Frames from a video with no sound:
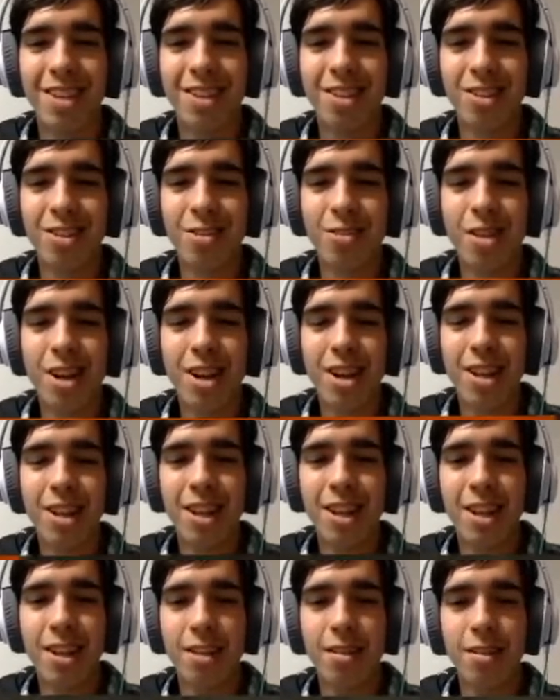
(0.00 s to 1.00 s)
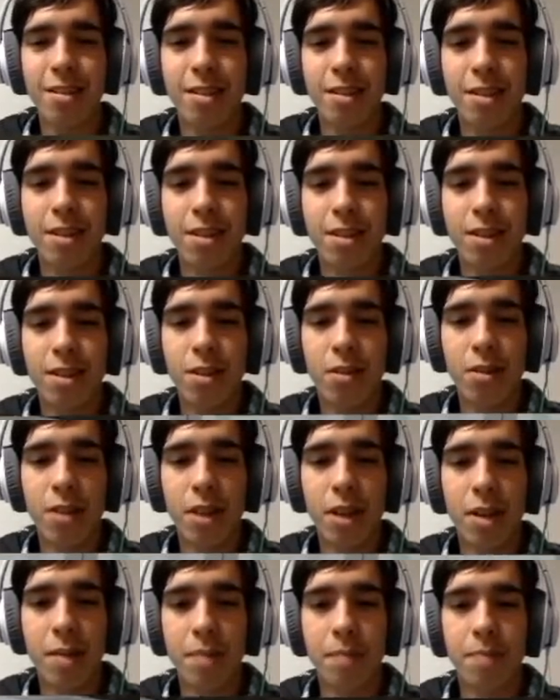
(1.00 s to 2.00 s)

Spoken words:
Just right click. Okay.